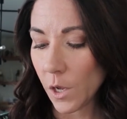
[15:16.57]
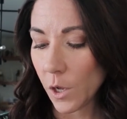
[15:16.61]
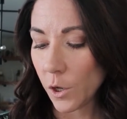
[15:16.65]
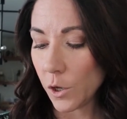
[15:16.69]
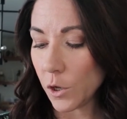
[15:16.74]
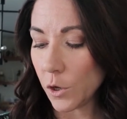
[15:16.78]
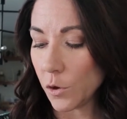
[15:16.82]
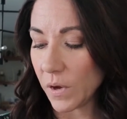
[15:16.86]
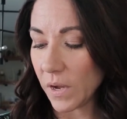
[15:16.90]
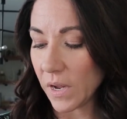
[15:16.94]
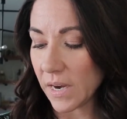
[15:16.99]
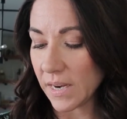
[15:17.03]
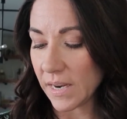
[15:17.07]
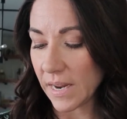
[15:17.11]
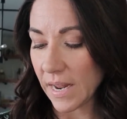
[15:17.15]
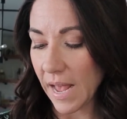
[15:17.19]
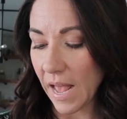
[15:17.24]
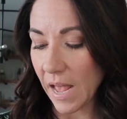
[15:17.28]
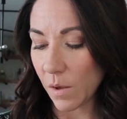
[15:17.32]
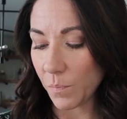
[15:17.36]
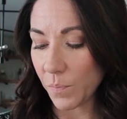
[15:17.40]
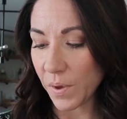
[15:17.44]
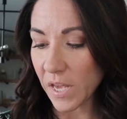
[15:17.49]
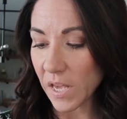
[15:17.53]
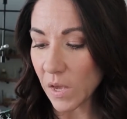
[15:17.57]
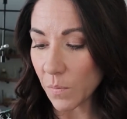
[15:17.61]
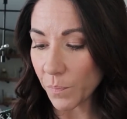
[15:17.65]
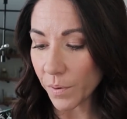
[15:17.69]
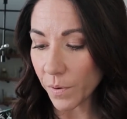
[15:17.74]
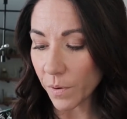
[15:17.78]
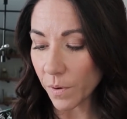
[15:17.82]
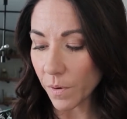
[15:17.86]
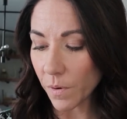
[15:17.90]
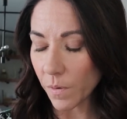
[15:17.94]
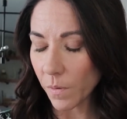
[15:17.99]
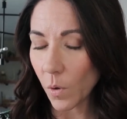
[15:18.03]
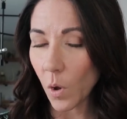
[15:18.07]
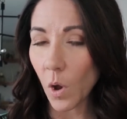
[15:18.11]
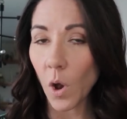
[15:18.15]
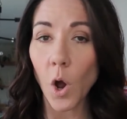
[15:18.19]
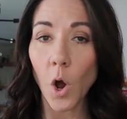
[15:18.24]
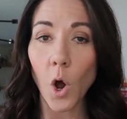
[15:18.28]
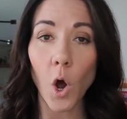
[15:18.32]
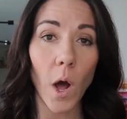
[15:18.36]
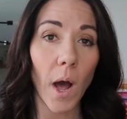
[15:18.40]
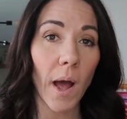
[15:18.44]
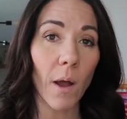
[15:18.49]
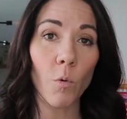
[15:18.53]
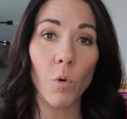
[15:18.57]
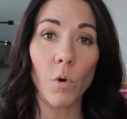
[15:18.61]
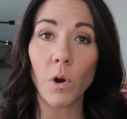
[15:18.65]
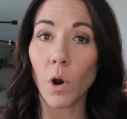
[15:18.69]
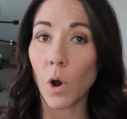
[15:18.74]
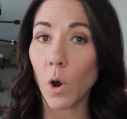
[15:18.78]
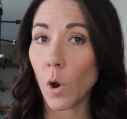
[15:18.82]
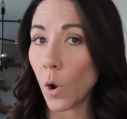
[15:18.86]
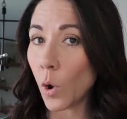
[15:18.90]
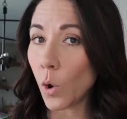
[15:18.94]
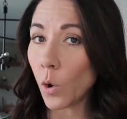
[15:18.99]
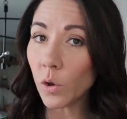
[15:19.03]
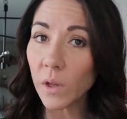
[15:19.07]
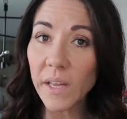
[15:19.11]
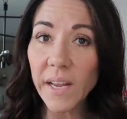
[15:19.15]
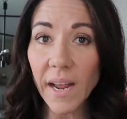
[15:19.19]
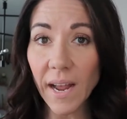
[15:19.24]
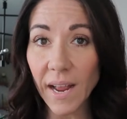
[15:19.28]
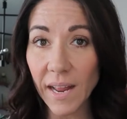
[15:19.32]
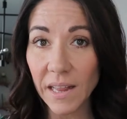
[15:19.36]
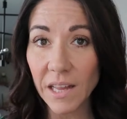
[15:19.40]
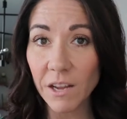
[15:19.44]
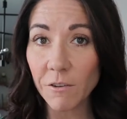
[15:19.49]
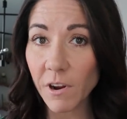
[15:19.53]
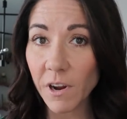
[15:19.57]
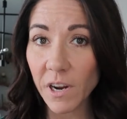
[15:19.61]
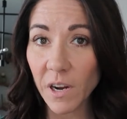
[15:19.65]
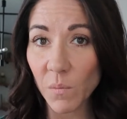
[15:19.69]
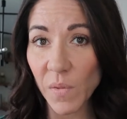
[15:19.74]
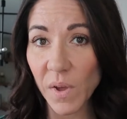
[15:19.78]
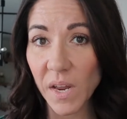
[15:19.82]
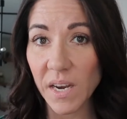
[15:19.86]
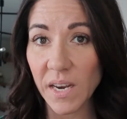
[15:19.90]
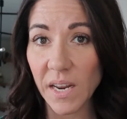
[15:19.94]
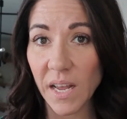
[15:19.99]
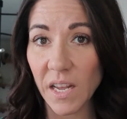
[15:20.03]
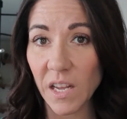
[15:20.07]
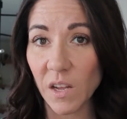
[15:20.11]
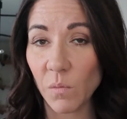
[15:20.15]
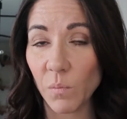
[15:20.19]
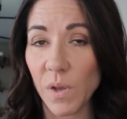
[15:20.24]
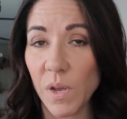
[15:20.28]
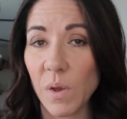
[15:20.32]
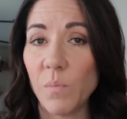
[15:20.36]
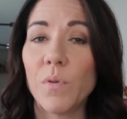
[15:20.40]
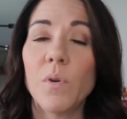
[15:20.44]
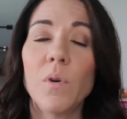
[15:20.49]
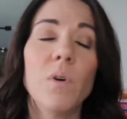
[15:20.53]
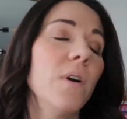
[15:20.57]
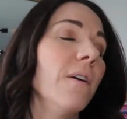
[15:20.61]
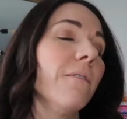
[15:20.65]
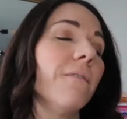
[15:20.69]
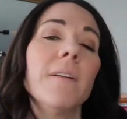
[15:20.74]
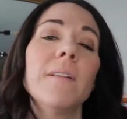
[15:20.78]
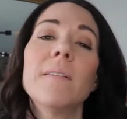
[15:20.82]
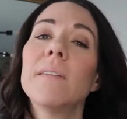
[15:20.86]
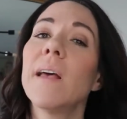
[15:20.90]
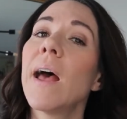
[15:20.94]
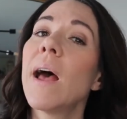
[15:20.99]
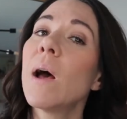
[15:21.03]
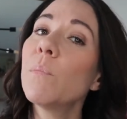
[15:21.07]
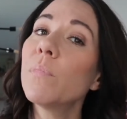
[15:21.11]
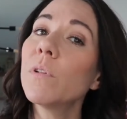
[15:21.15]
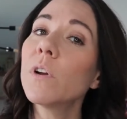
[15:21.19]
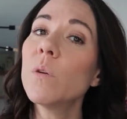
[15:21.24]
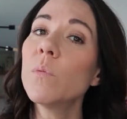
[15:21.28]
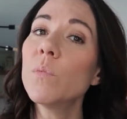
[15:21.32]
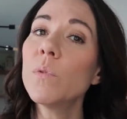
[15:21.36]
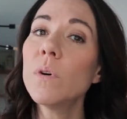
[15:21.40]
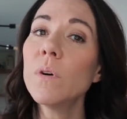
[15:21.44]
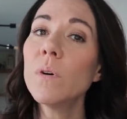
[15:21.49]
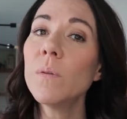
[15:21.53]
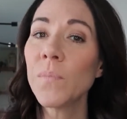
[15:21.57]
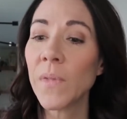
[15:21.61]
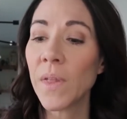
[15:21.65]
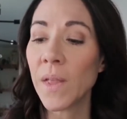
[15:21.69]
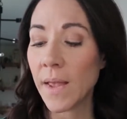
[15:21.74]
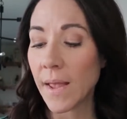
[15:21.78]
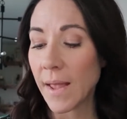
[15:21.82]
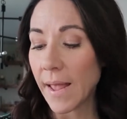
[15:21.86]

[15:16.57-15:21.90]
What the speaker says: You can tag people. I would only highly recommend tagging people if it's applicable.